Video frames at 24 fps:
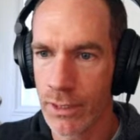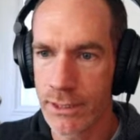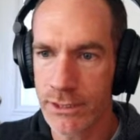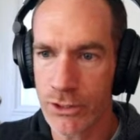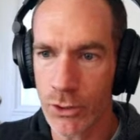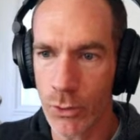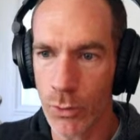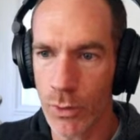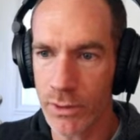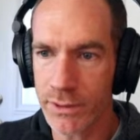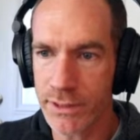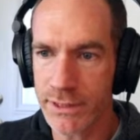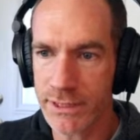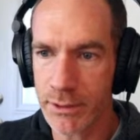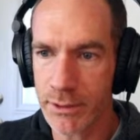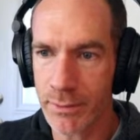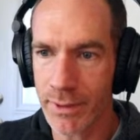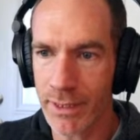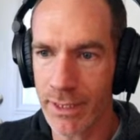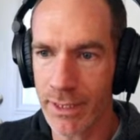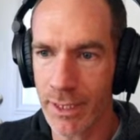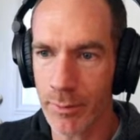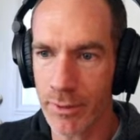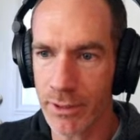So we want this to
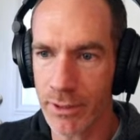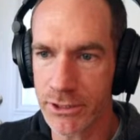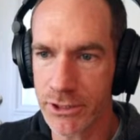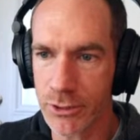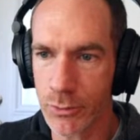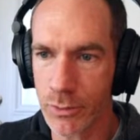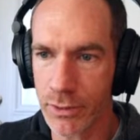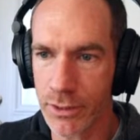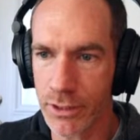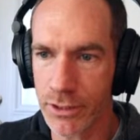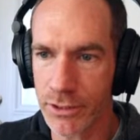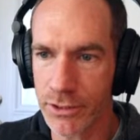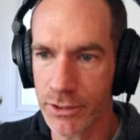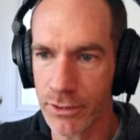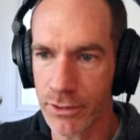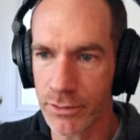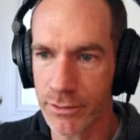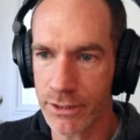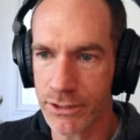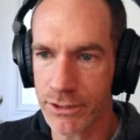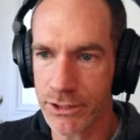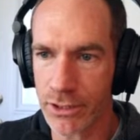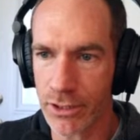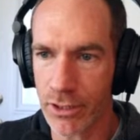be a limiter, so we're going to turn
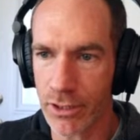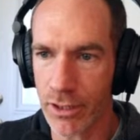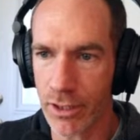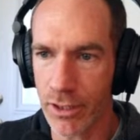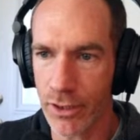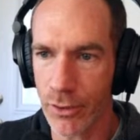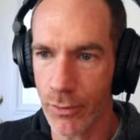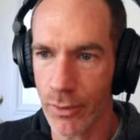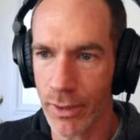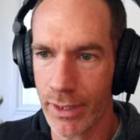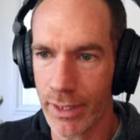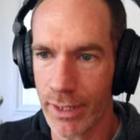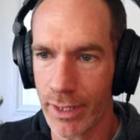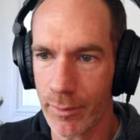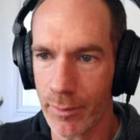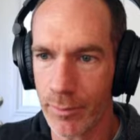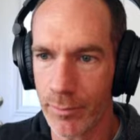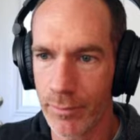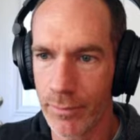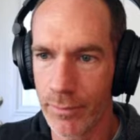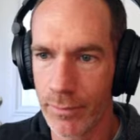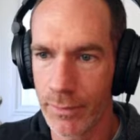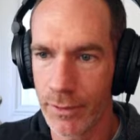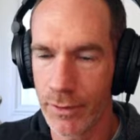this all the way up,
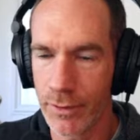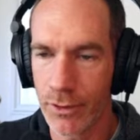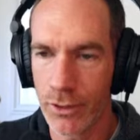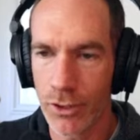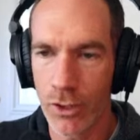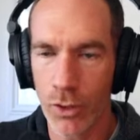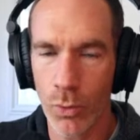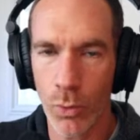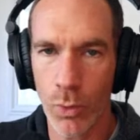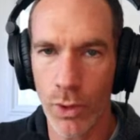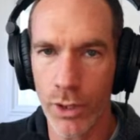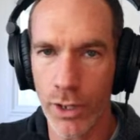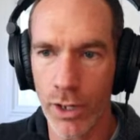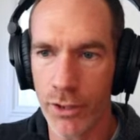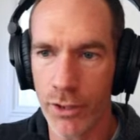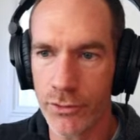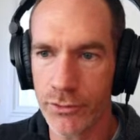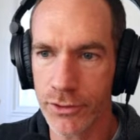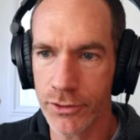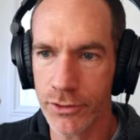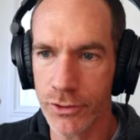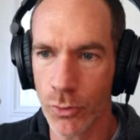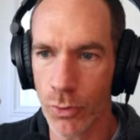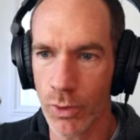
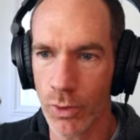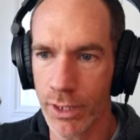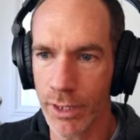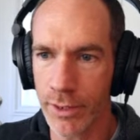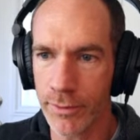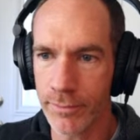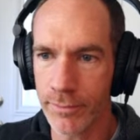100 to 1.